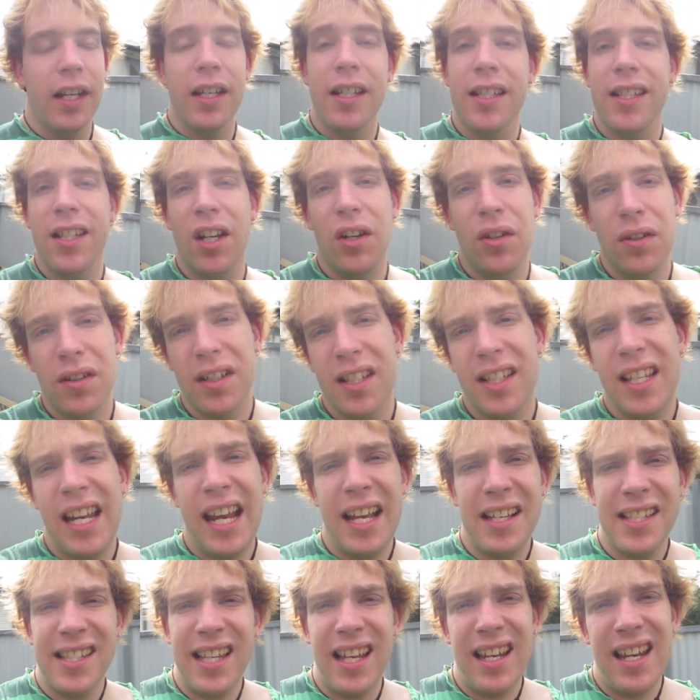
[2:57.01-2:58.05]
songs at
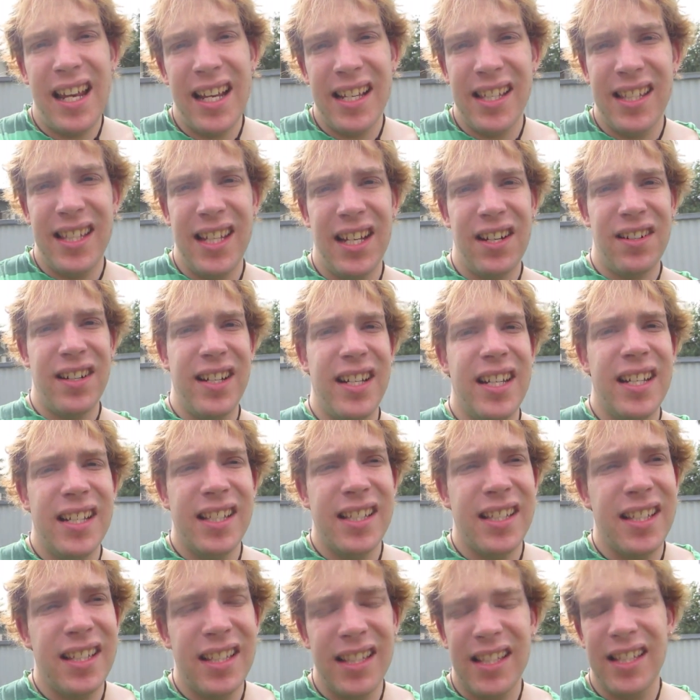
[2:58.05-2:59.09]
our Sunday
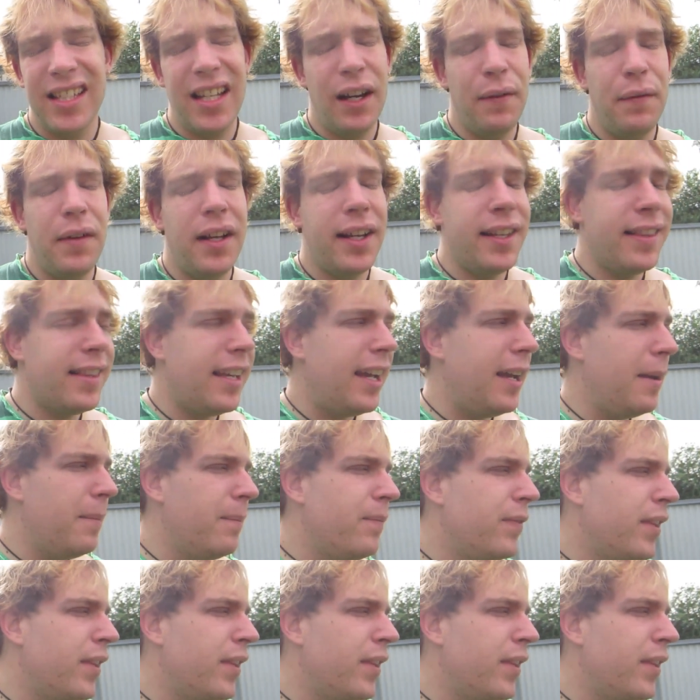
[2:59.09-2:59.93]
series and stuff like that.